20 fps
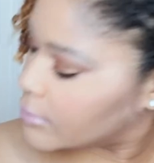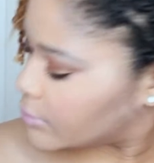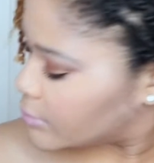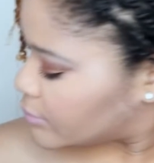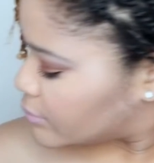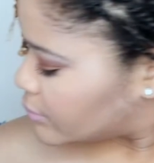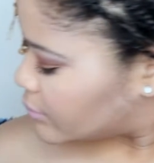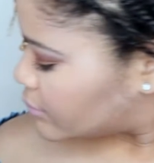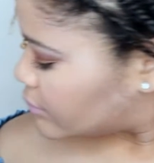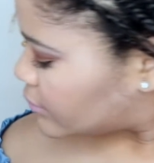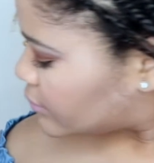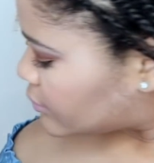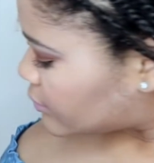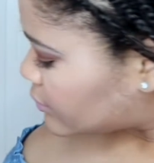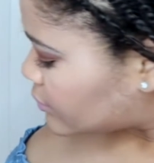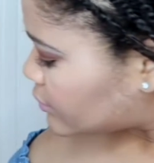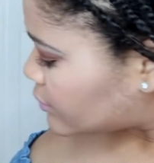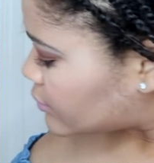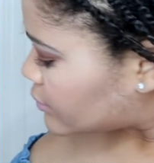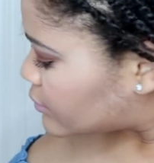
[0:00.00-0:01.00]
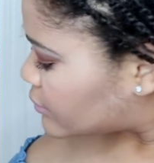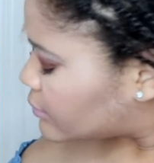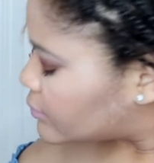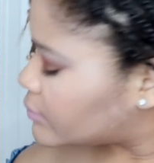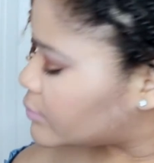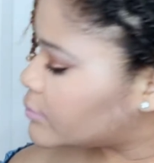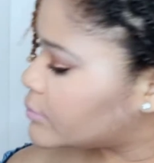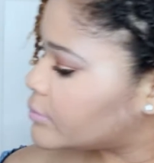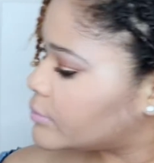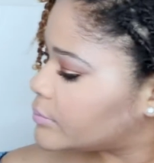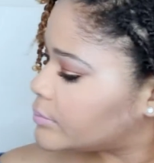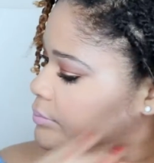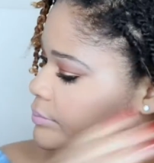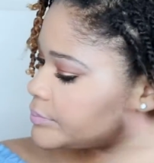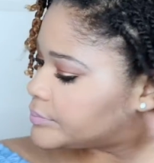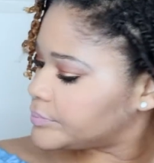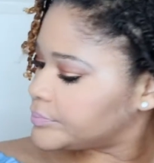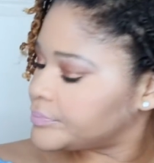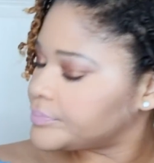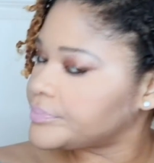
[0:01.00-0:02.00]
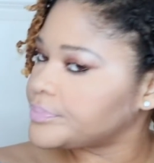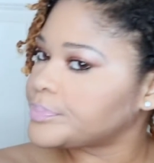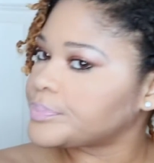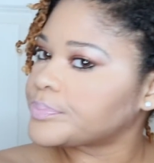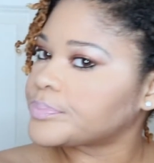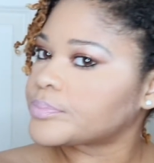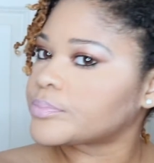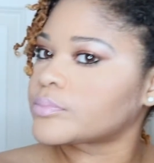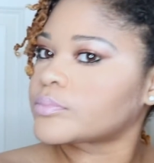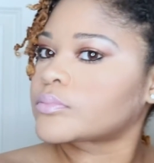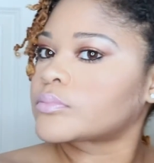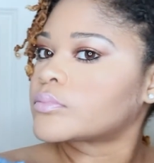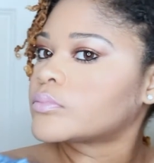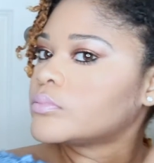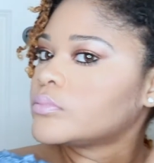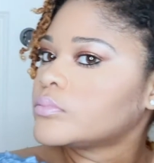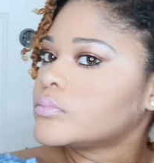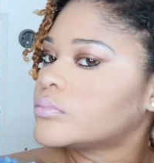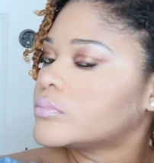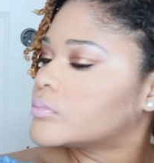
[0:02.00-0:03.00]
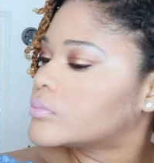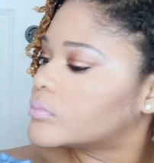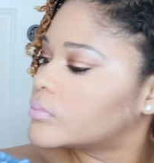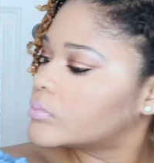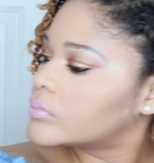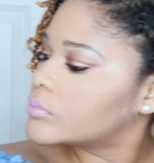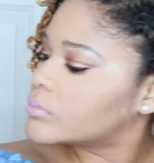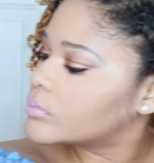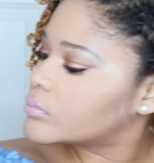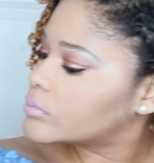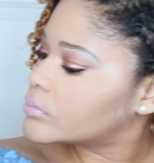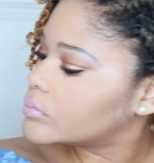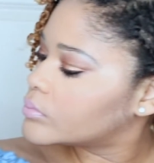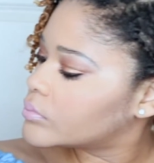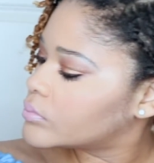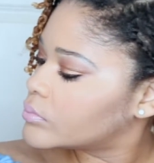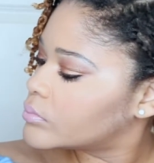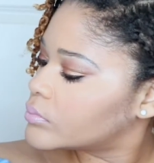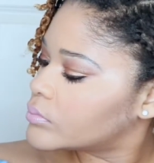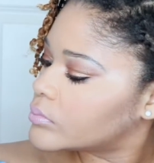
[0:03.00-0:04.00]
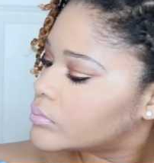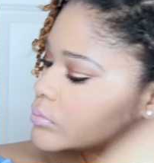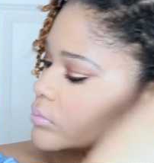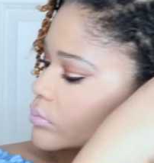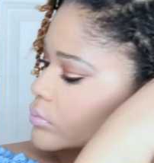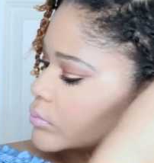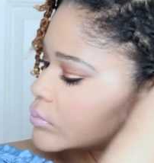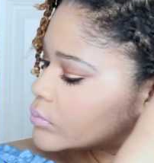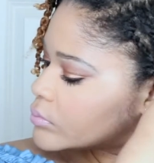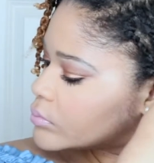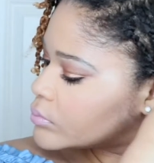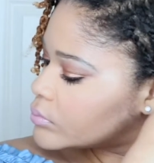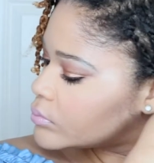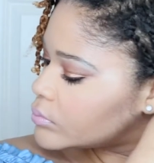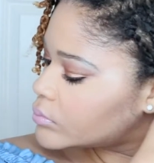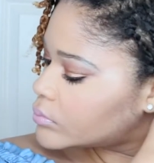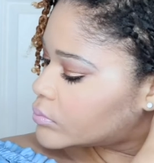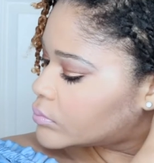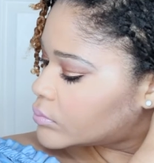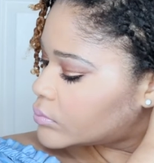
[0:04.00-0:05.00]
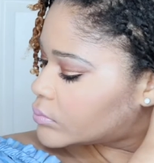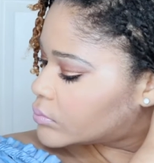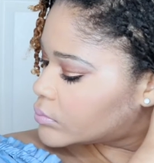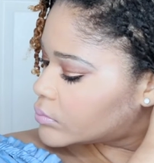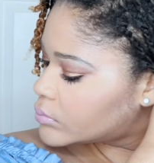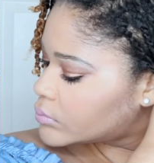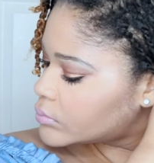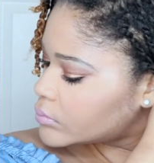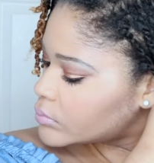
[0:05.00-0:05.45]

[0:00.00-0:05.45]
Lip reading: Nobody speaks.